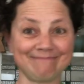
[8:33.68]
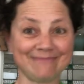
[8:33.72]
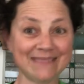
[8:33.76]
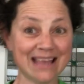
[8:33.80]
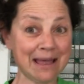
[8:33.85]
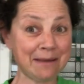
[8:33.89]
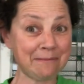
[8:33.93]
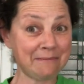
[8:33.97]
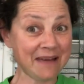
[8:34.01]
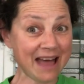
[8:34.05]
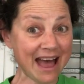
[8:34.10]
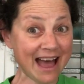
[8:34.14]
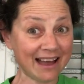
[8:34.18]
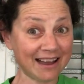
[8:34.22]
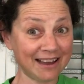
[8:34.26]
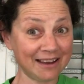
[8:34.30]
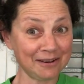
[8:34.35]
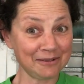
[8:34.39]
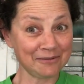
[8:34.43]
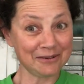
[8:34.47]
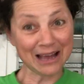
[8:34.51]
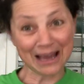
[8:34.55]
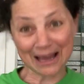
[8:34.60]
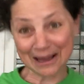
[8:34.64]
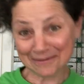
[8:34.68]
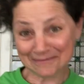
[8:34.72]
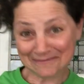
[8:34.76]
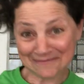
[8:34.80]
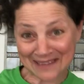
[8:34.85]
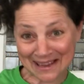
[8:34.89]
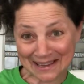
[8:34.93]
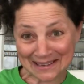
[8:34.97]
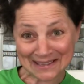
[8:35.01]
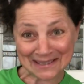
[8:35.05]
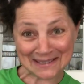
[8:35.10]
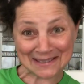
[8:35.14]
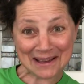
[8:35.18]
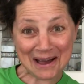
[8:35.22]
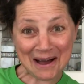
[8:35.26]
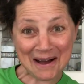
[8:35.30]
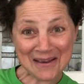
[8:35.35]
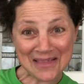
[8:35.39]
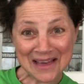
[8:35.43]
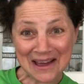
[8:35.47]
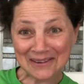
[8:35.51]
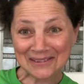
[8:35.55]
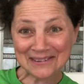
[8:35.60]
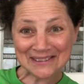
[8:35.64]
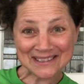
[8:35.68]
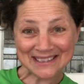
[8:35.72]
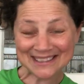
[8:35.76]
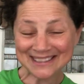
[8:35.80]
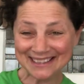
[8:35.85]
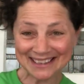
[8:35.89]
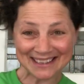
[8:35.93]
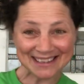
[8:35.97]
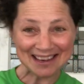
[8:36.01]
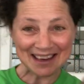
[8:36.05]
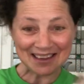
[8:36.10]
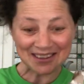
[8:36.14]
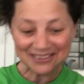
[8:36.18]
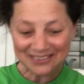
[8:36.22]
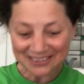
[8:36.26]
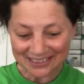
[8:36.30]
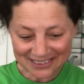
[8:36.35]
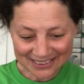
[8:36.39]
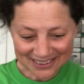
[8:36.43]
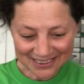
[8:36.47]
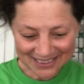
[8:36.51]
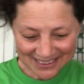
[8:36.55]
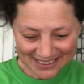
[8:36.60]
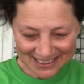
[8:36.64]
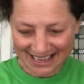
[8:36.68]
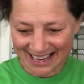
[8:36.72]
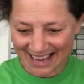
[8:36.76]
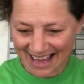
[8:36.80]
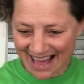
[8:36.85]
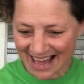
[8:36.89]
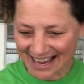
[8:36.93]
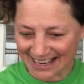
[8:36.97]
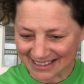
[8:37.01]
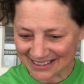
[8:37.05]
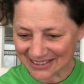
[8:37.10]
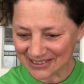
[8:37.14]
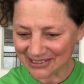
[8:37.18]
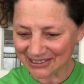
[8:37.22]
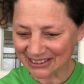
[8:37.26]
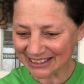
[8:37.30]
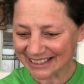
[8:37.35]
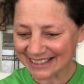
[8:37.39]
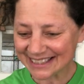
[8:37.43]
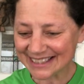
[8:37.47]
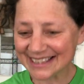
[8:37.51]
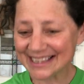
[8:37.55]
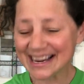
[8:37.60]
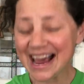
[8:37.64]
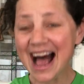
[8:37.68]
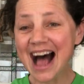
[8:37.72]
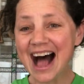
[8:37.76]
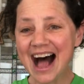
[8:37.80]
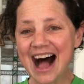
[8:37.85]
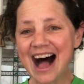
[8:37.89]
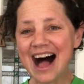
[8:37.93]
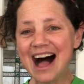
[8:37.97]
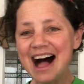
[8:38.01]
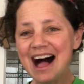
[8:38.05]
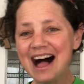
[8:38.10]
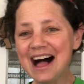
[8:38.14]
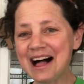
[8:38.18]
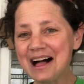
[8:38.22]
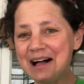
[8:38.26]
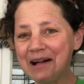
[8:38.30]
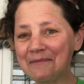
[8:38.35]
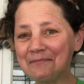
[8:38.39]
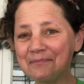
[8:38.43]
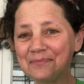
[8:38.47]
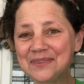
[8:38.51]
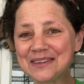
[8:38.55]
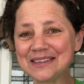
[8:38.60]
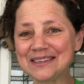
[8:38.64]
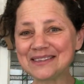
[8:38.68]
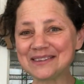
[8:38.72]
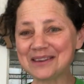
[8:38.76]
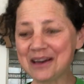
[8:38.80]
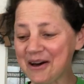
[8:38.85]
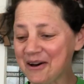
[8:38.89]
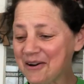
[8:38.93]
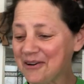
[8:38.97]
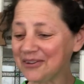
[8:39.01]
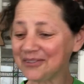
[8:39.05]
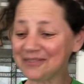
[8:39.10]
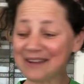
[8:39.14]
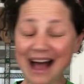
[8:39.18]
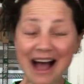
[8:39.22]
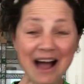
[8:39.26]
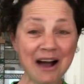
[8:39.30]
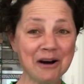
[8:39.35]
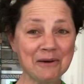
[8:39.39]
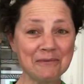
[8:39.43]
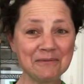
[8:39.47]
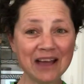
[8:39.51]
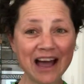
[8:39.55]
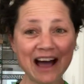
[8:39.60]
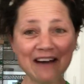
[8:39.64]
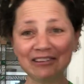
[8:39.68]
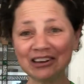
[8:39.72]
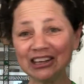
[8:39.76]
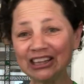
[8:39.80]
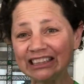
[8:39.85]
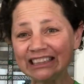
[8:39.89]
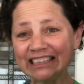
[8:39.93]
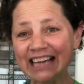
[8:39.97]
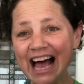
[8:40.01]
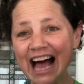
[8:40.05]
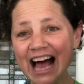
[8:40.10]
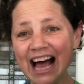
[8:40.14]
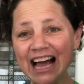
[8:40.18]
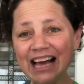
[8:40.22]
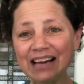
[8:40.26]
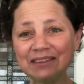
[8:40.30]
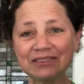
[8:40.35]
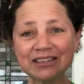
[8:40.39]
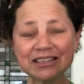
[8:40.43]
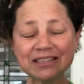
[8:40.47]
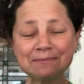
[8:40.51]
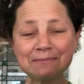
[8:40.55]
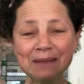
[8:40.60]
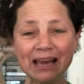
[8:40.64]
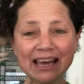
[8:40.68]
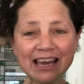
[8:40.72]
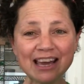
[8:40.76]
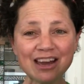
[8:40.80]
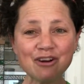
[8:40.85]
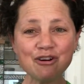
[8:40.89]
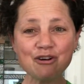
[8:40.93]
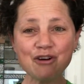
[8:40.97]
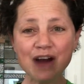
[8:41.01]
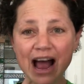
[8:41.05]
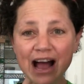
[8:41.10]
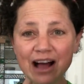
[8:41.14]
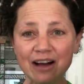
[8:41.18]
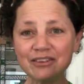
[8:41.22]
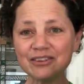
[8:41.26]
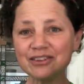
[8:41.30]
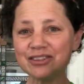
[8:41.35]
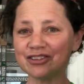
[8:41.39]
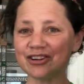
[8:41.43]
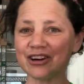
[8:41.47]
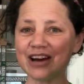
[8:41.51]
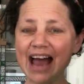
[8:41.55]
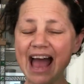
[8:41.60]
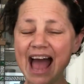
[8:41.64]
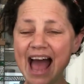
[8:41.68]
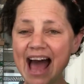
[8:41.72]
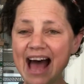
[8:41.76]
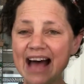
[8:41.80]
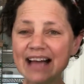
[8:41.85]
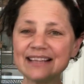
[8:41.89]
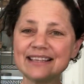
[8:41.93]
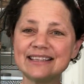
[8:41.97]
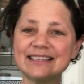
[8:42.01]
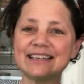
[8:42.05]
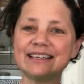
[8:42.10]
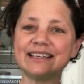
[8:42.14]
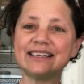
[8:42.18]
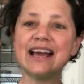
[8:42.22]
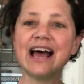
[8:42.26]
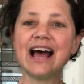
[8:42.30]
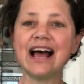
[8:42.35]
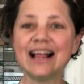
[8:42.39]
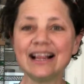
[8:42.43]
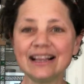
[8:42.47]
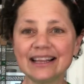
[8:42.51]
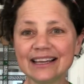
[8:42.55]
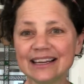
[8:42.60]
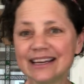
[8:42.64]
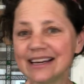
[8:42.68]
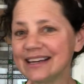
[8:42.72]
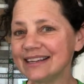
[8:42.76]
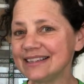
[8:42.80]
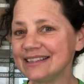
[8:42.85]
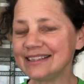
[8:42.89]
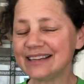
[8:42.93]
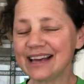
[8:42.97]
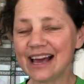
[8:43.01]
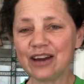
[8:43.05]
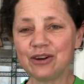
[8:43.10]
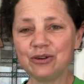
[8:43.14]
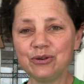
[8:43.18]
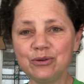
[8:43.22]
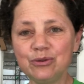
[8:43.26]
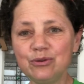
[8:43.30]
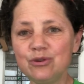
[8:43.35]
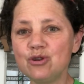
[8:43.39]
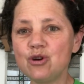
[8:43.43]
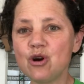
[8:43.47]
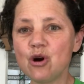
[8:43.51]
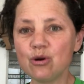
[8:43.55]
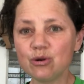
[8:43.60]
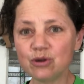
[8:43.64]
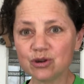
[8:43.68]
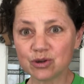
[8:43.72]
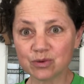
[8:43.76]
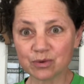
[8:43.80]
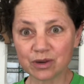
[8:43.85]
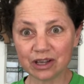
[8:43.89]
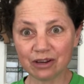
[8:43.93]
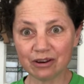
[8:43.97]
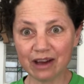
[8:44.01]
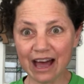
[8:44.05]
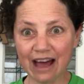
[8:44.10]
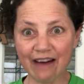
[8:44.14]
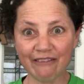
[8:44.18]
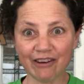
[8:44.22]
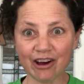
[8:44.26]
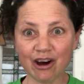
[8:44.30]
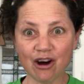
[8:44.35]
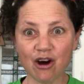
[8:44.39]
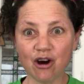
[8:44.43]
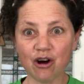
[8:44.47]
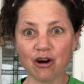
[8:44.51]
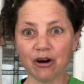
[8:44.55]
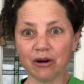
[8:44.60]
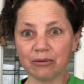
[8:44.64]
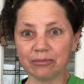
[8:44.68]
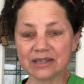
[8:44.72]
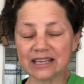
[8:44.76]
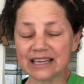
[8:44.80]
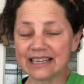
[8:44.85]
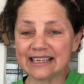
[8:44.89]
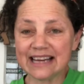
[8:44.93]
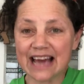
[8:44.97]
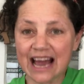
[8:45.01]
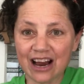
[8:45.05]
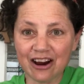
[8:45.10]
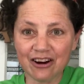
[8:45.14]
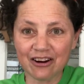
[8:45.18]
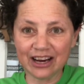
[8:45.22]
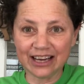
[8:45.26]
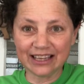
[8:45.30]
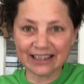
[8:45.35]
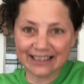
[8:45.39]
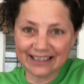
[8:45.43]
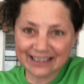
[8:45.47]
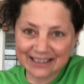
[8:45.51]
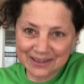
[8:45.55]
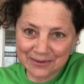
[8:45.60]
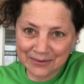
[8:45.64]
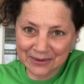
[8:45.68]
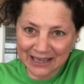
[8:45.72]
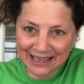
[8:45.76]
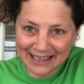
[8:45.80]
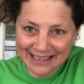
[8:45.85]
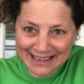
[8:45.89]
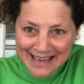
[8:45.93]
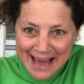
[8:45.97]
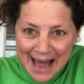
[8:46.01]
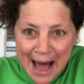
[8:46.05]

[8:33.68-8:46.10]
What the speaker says: and pack it away. So that was just another little thing I noticed. So I hope you have a good time just making crowns or hats. And like I said, who knows what you have at home to decorate these with.